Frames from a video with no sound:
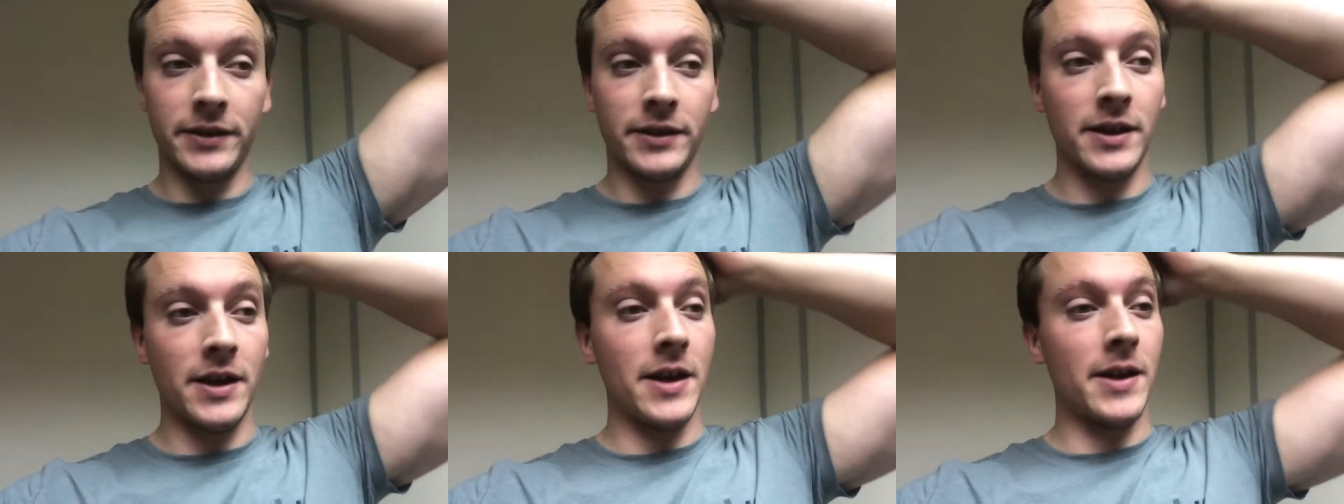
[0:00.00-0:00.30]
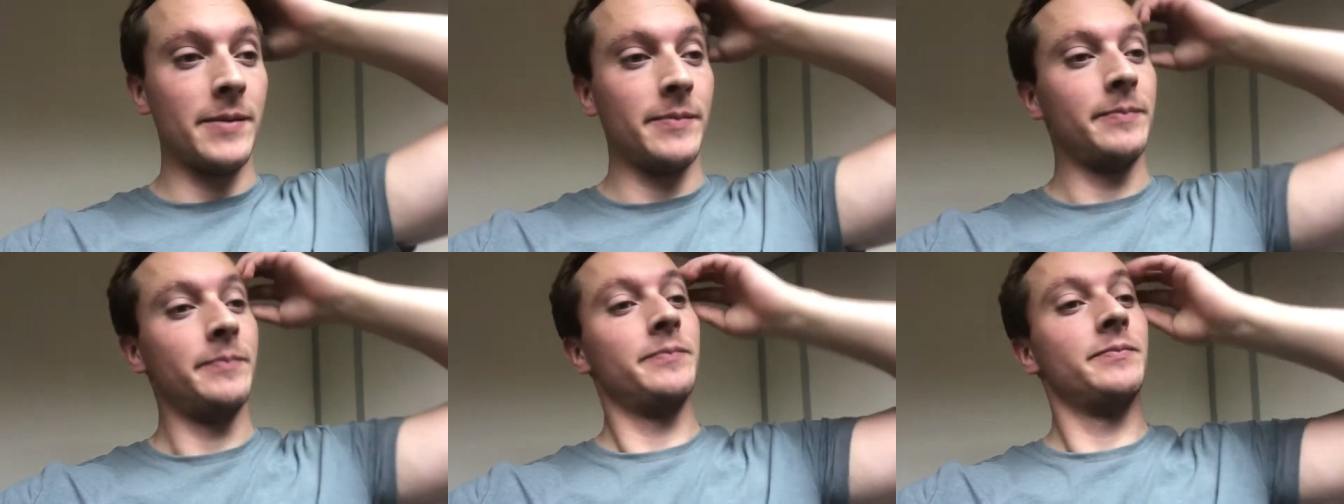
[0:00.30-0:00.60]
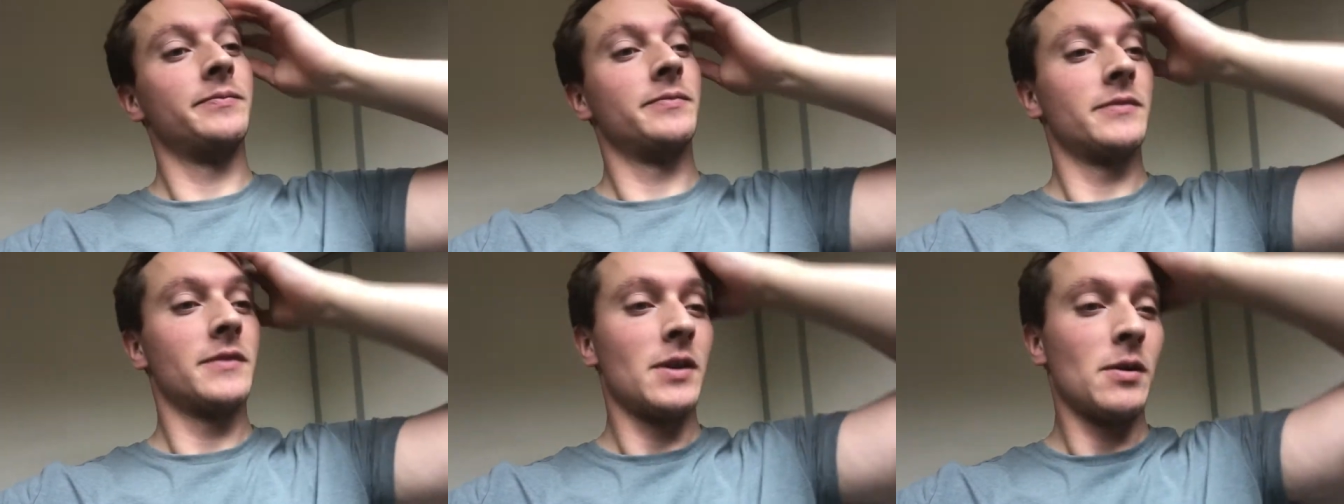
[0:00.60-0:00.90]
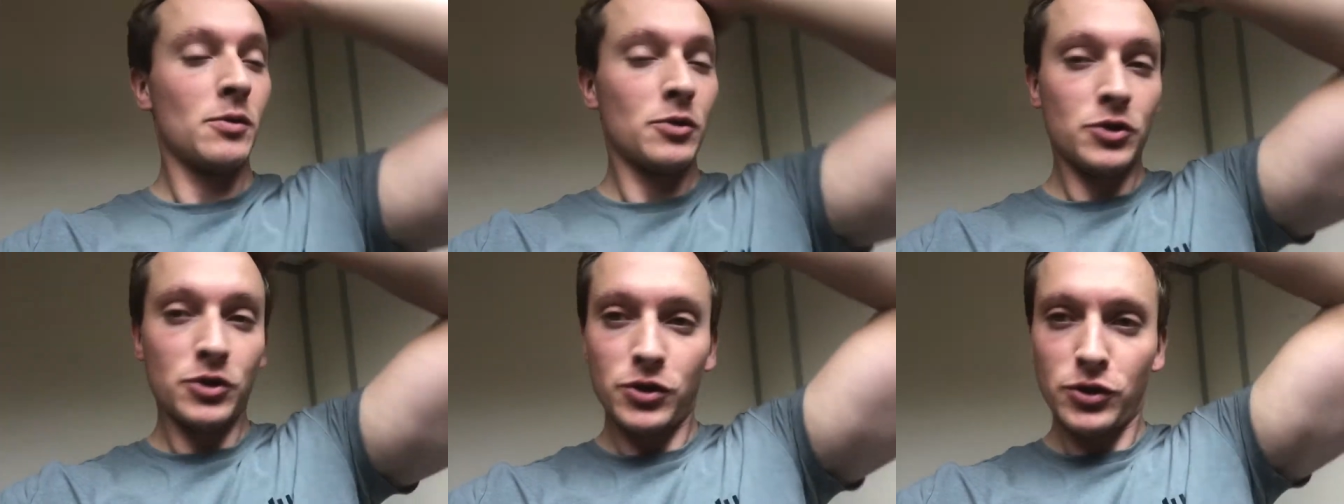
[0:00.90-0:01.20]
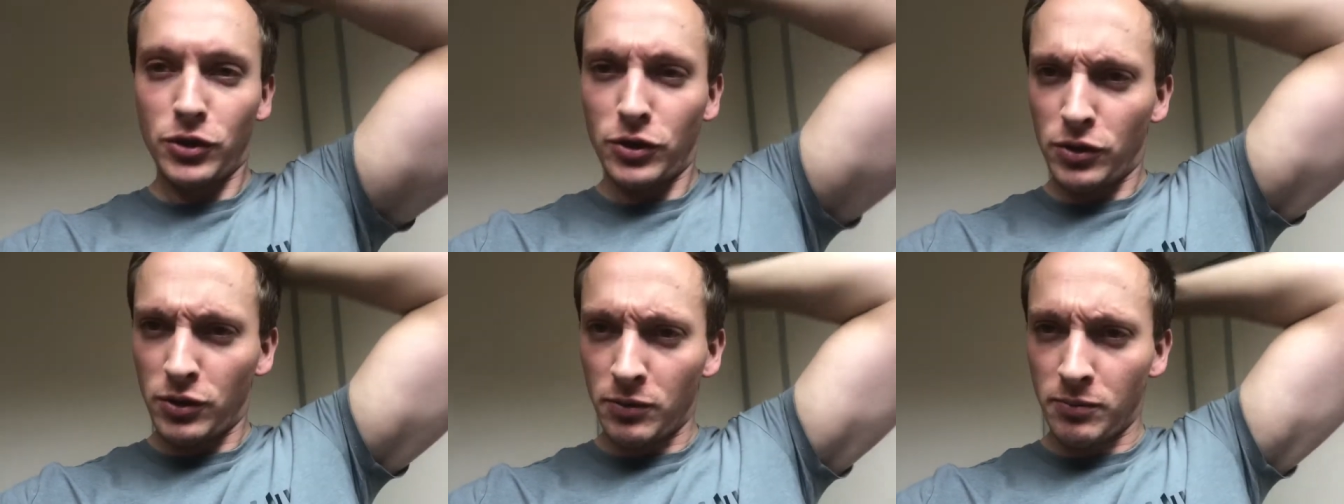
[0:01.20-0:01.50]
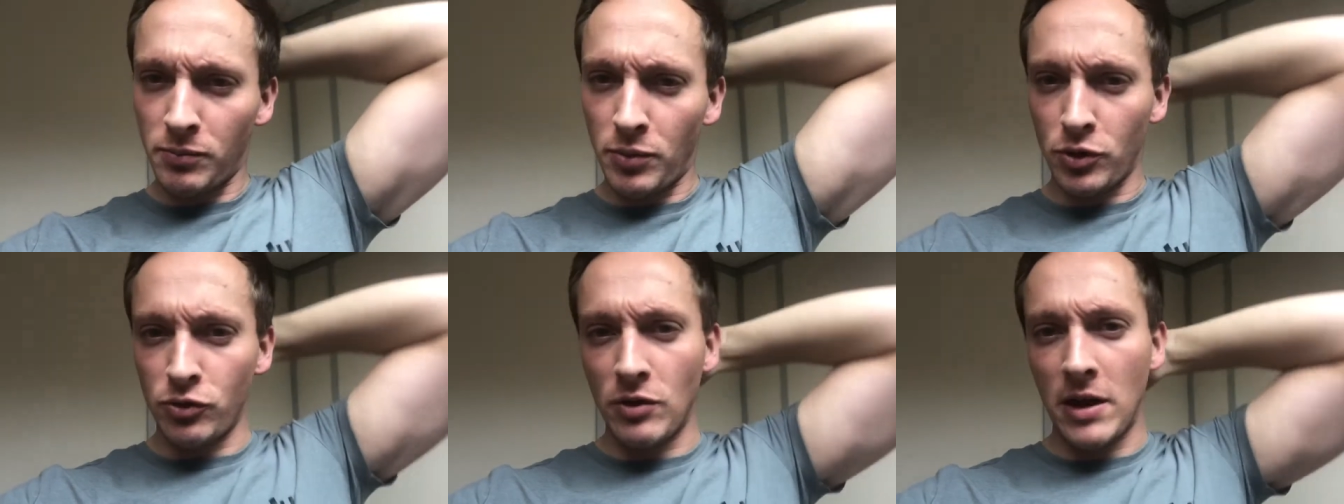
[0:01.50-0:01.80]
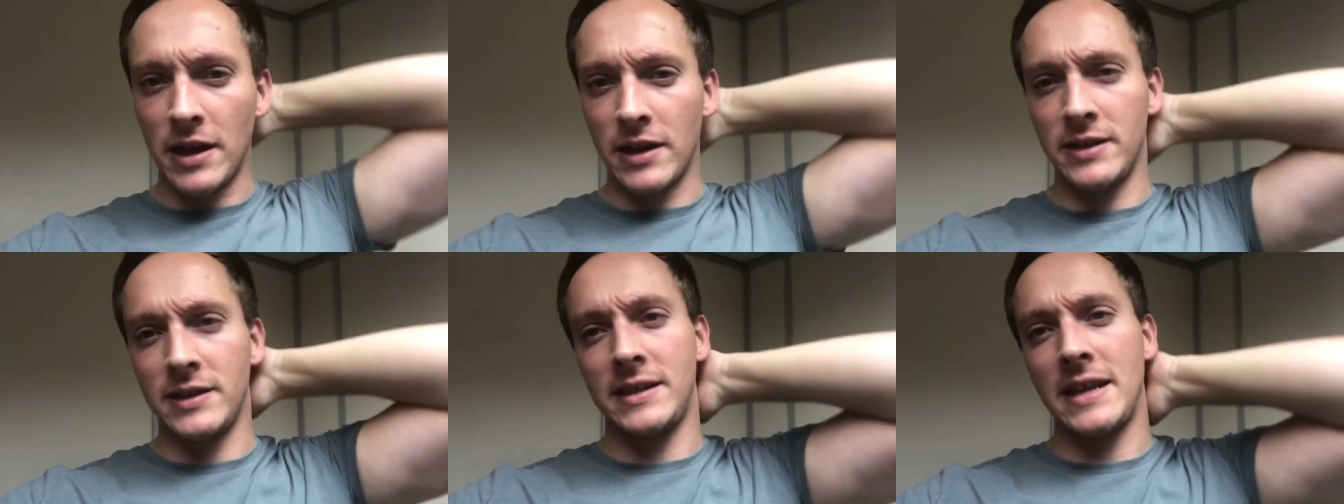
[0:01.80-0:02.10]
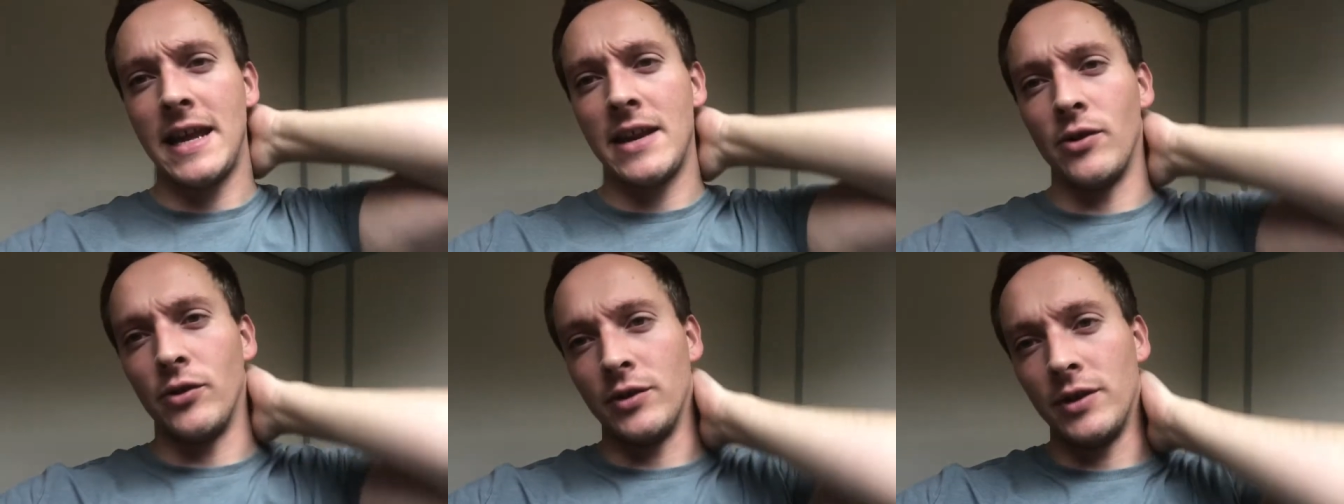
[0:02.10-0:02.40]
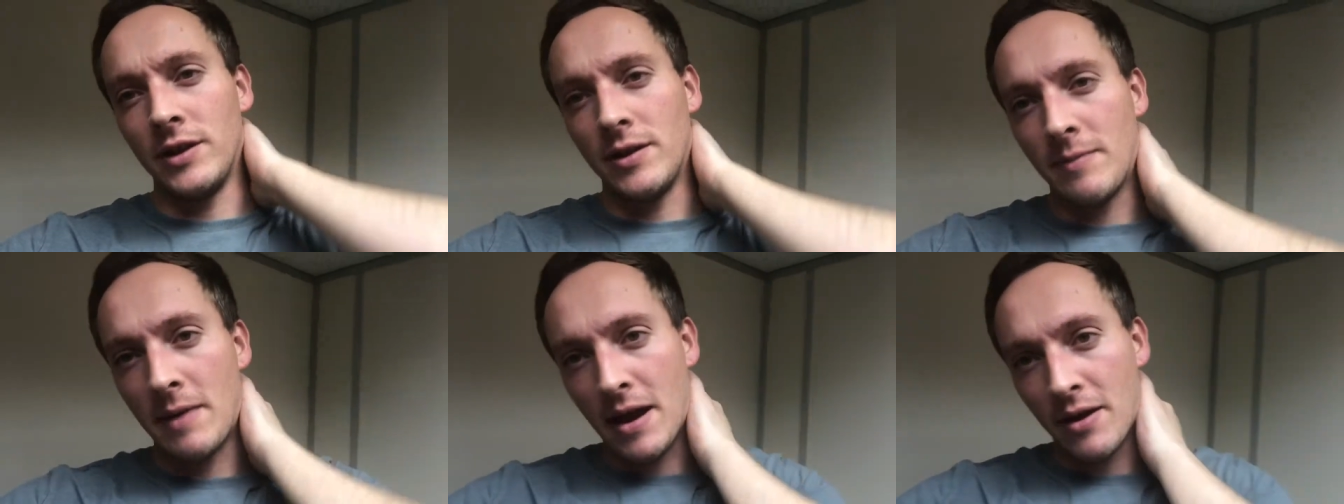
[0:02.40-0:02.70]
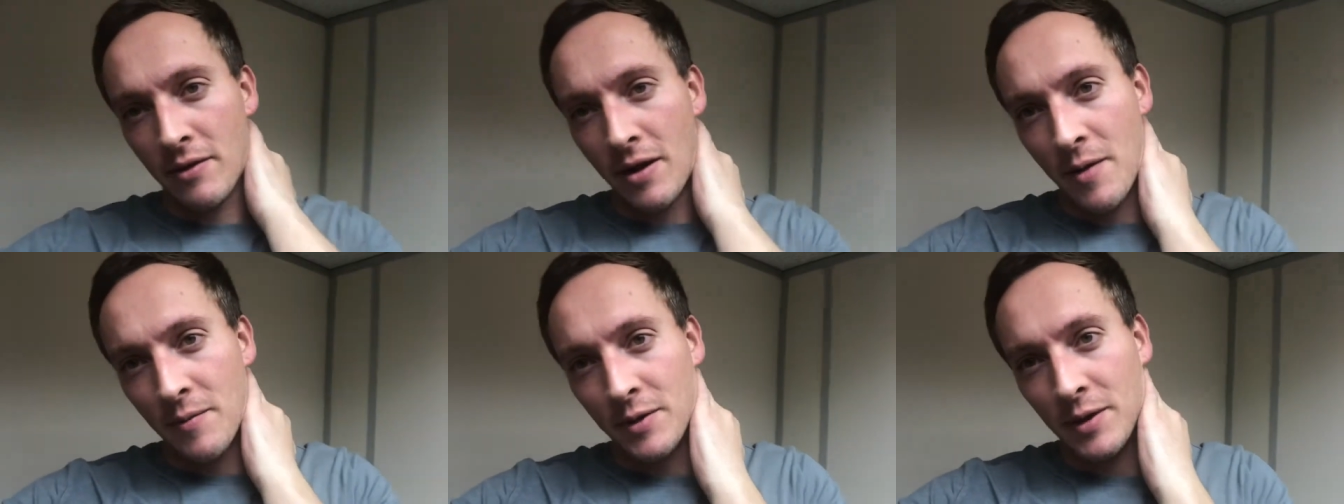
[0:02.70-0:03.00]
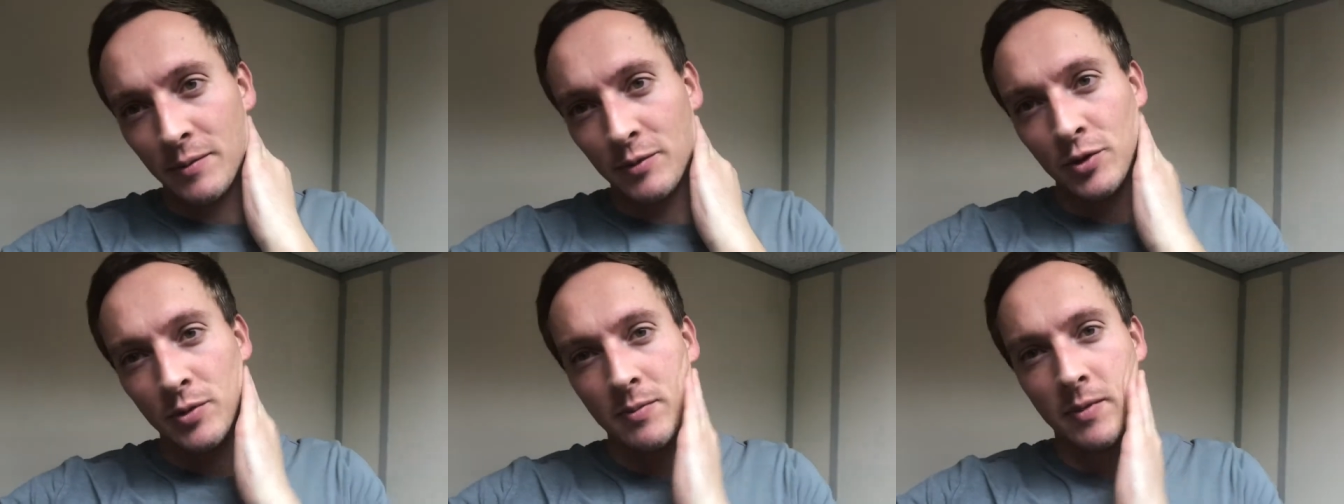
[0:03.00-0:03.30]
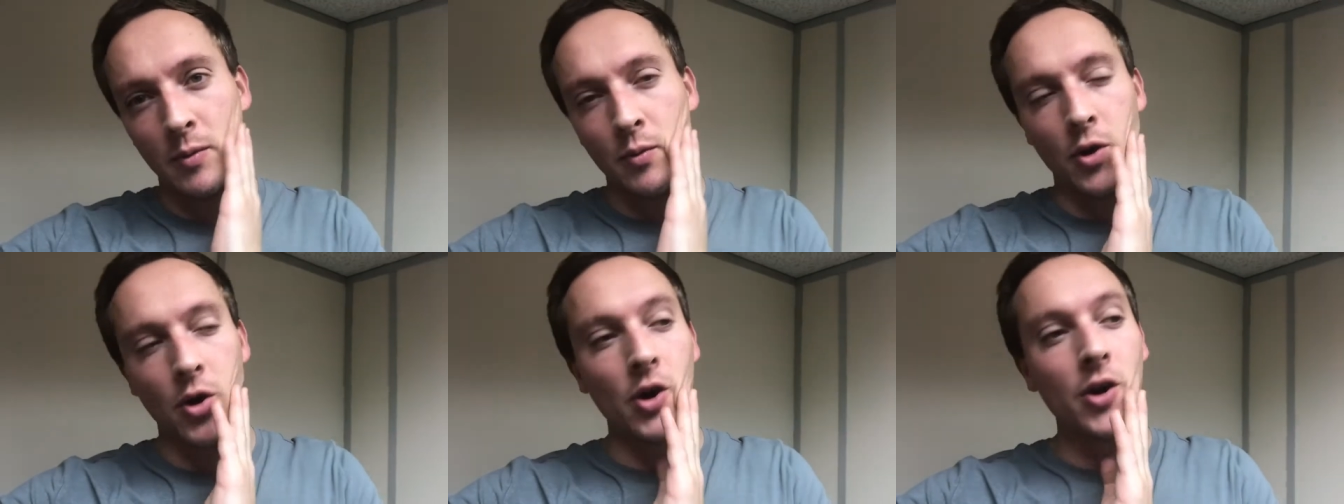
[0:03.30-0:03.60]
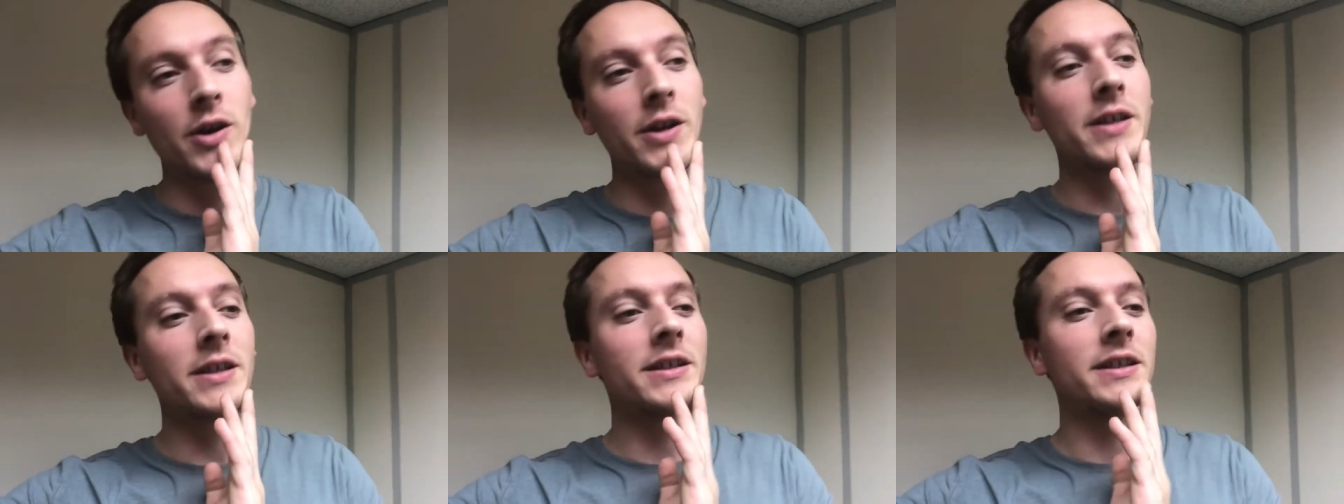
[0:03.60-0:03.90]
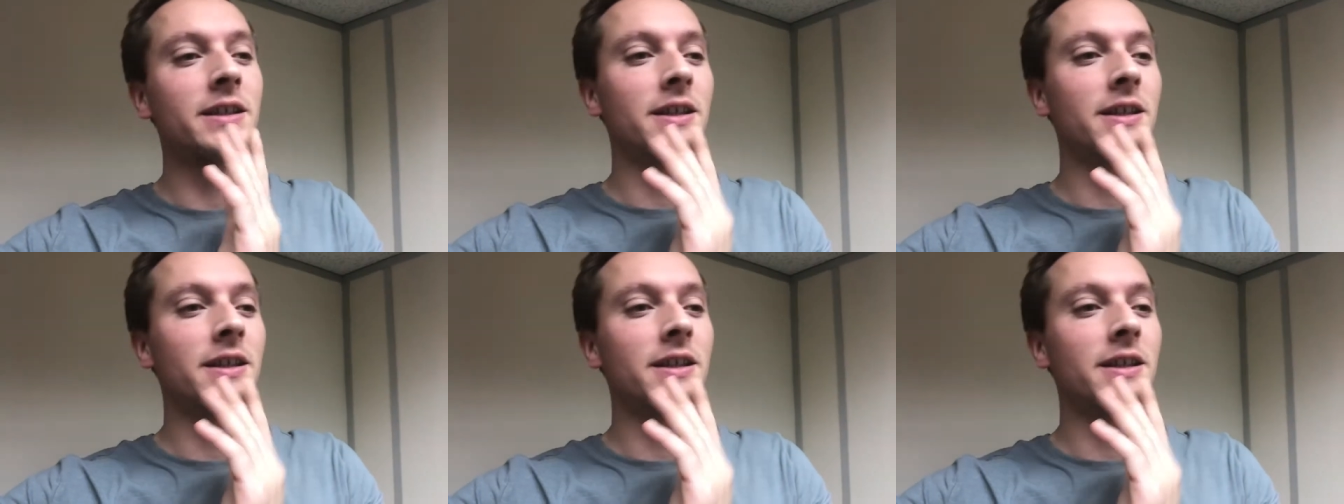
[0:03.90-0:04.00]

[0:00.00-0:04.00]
Um, I usually put Dragon's Den on in the background when I'm doing my work,